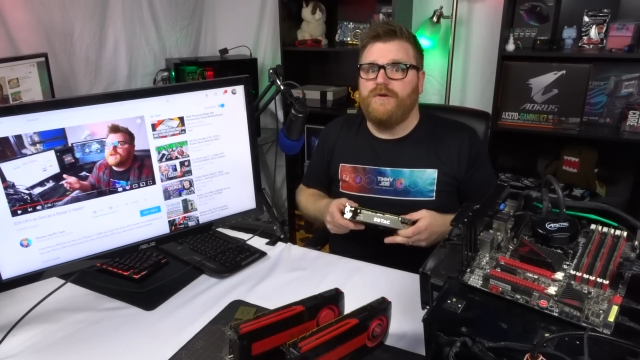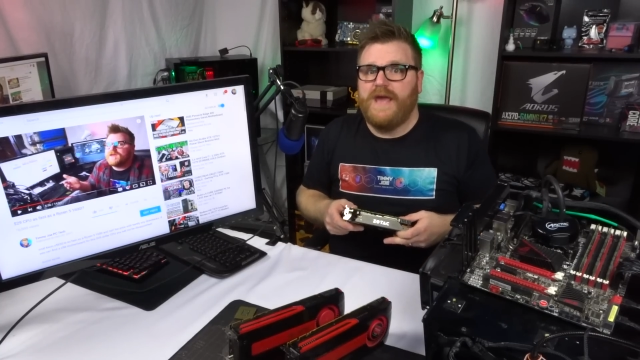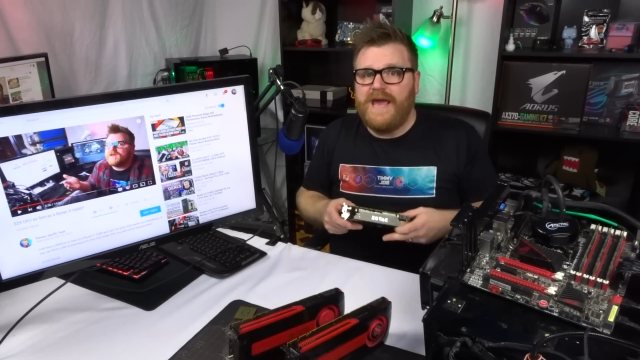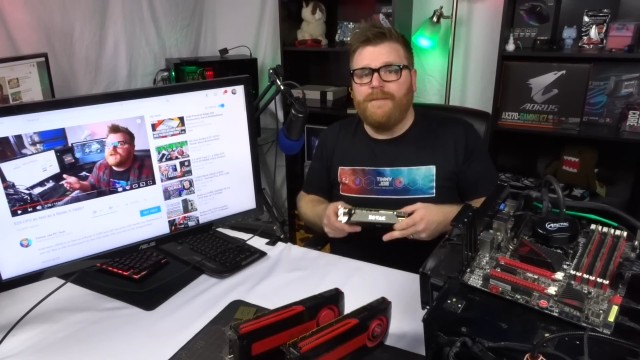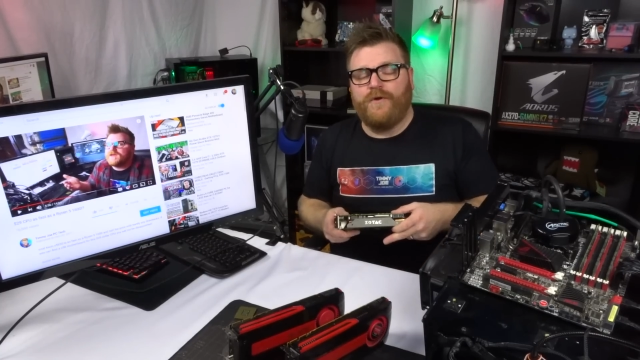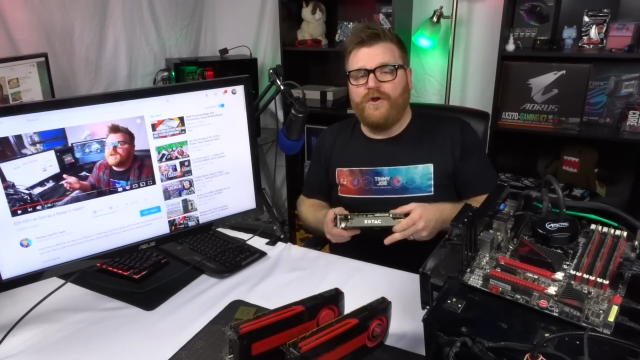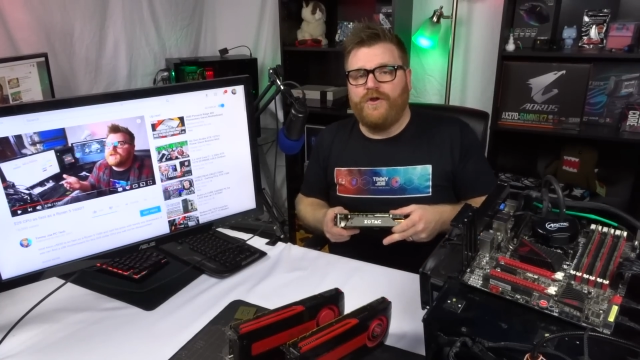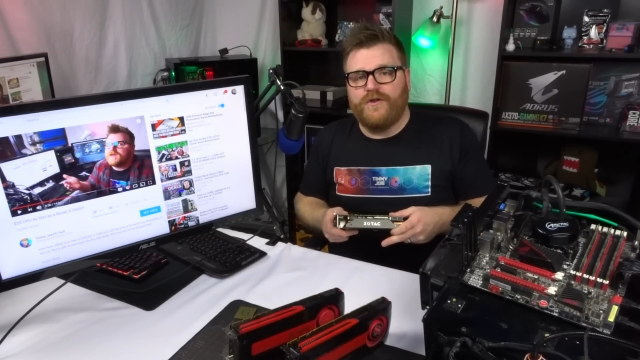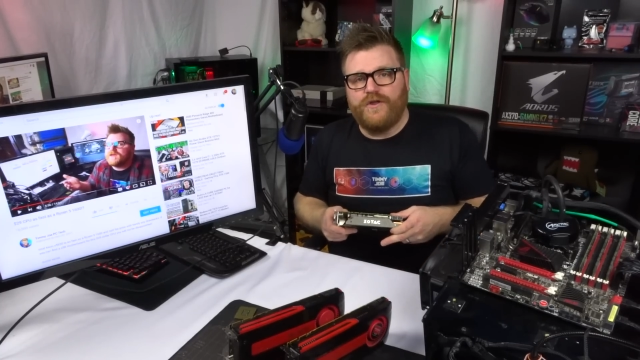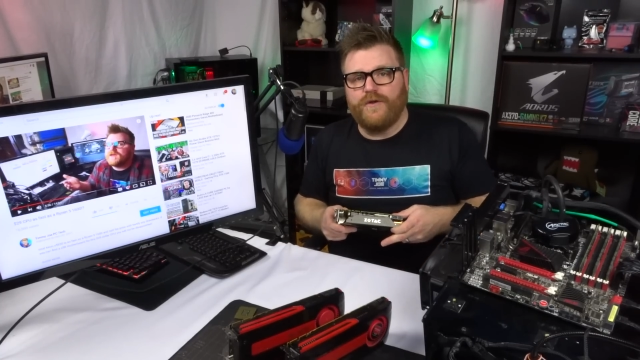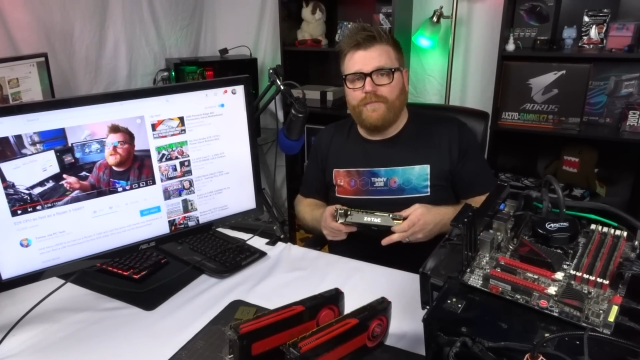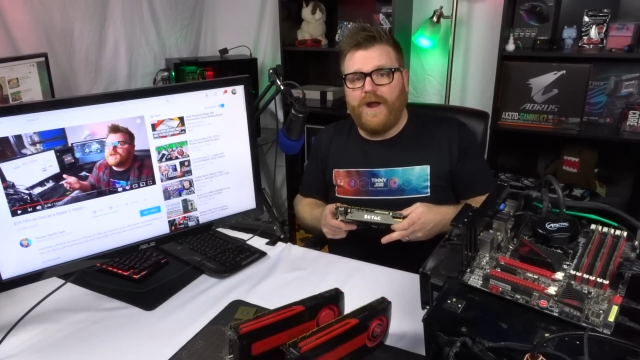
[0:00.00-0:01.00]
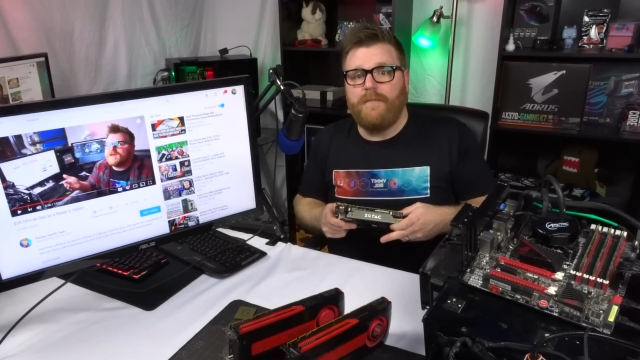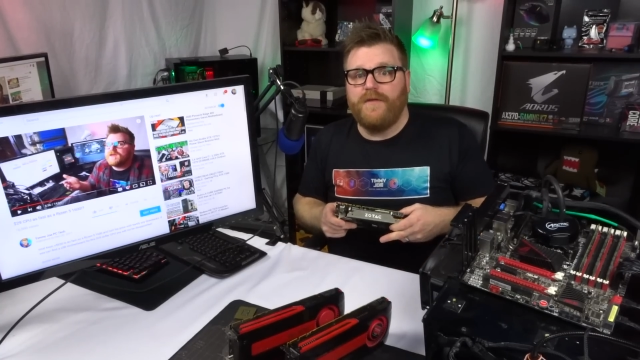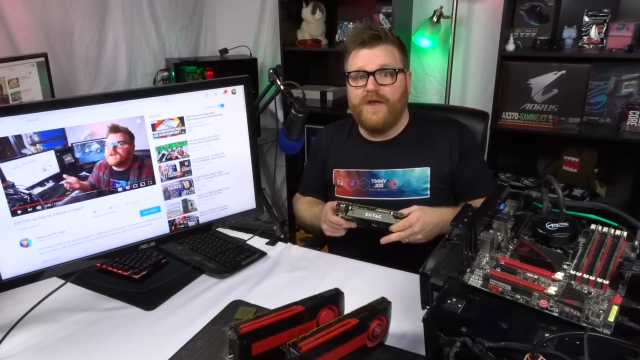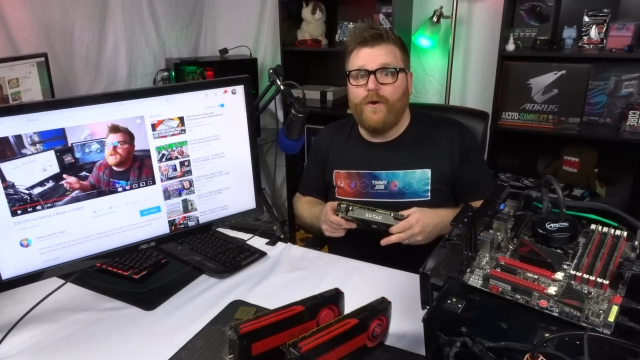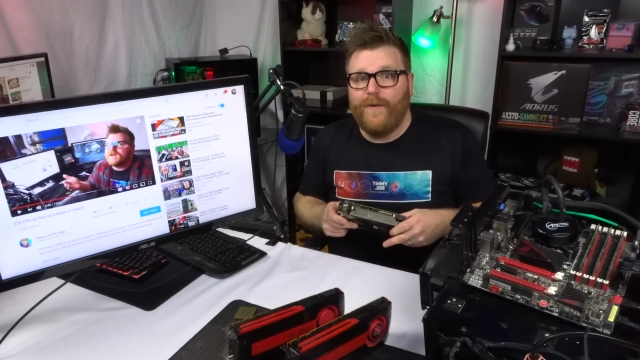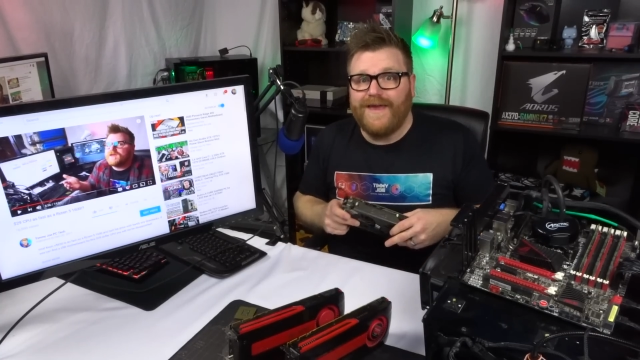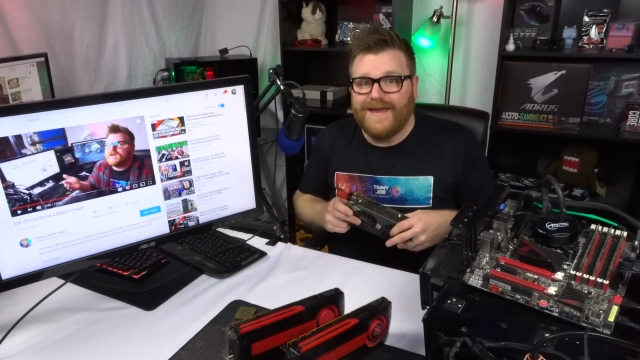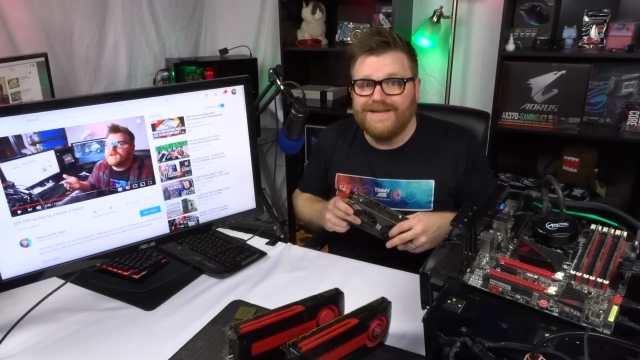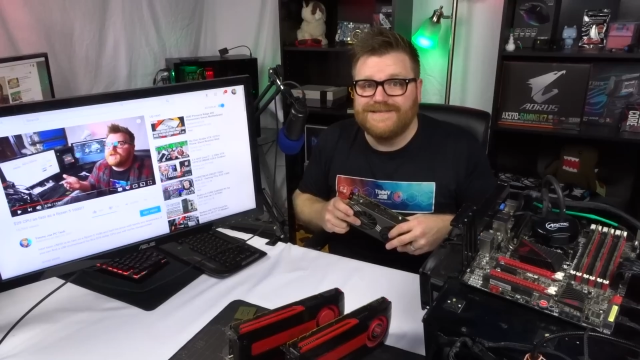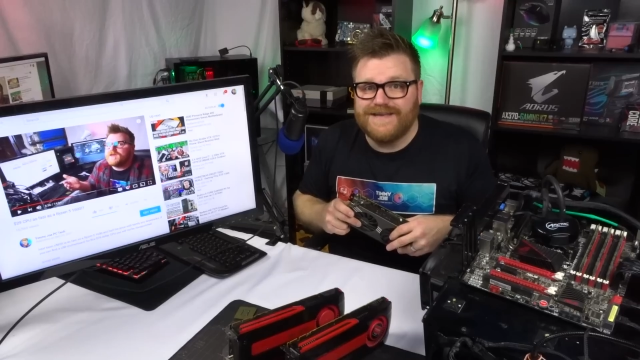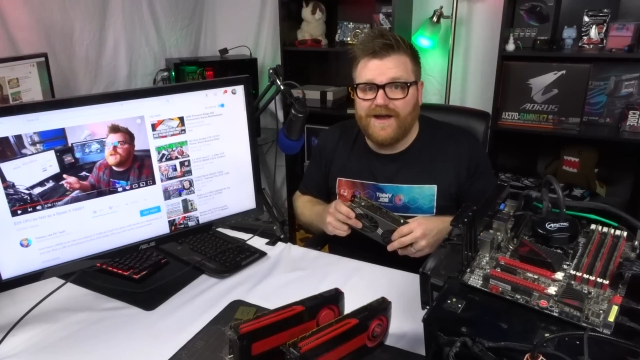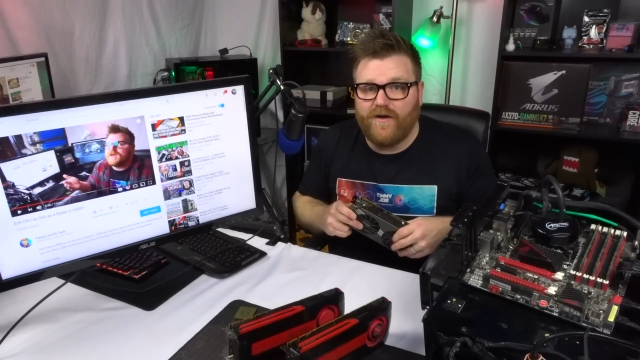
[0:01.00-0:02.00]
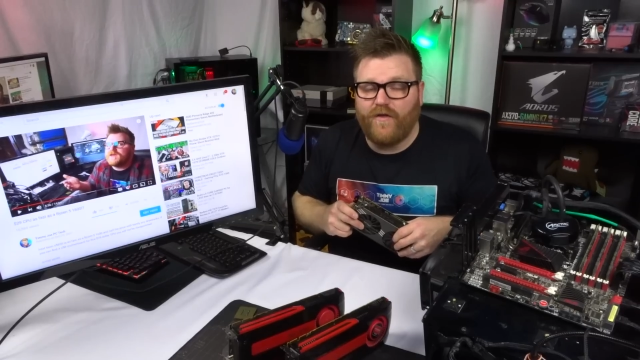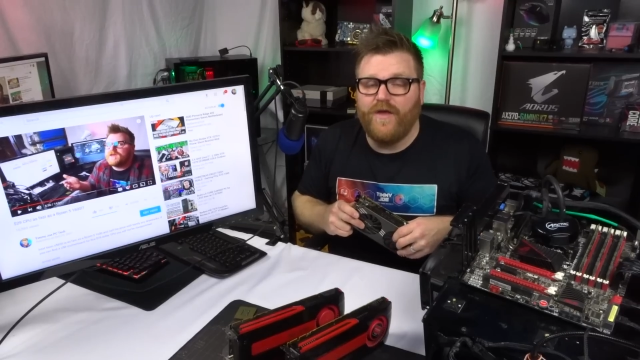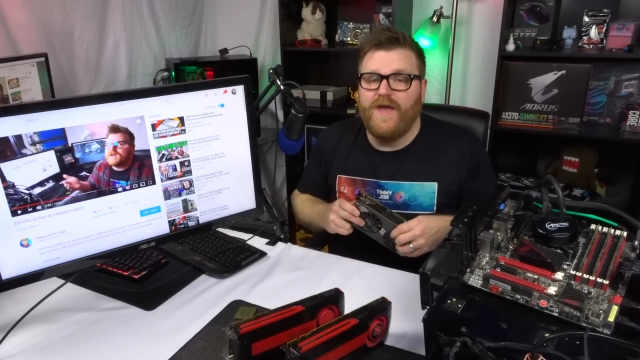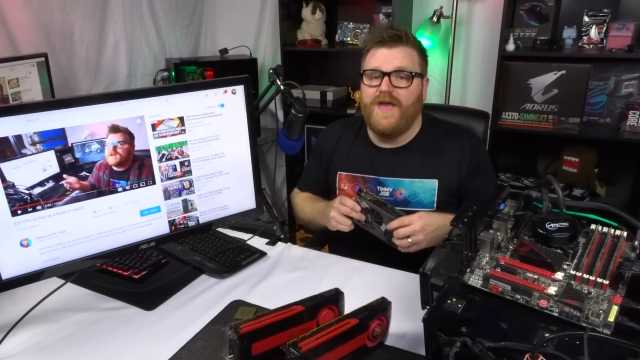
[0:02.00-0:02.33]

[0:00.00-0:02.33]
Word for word: gamer, you're probably going Intel